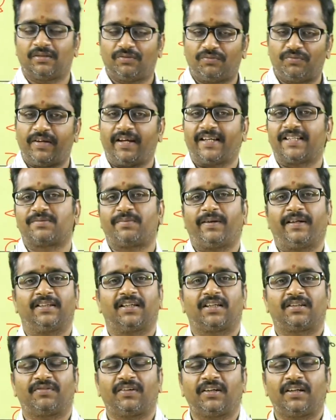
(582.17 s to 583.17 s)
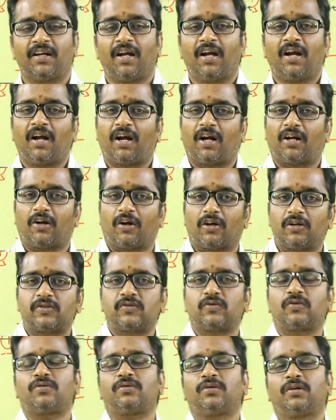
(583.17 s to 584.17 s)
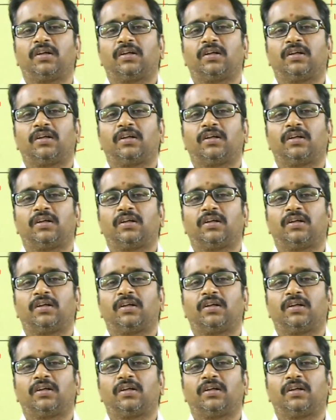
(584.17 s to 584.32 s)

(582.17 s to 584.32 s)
We explained that one, and also